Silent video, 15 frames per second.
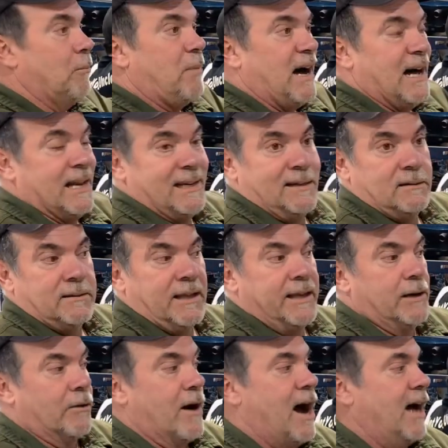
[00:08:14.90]
body
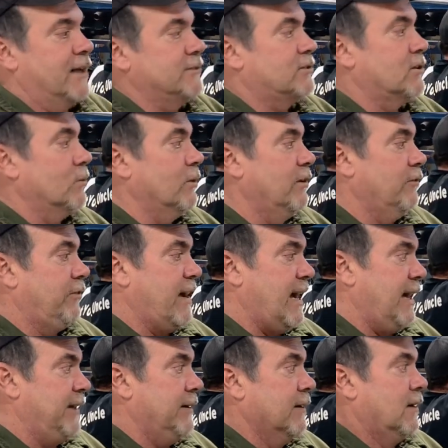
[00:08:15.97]
later on. So we've
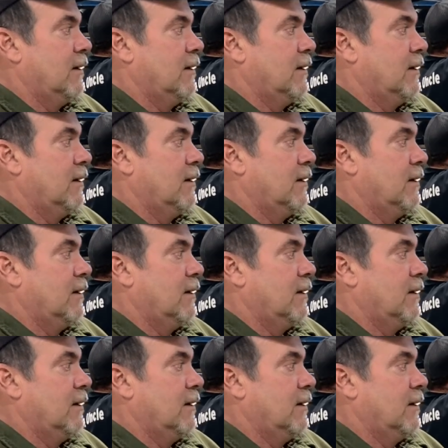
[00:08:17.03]
had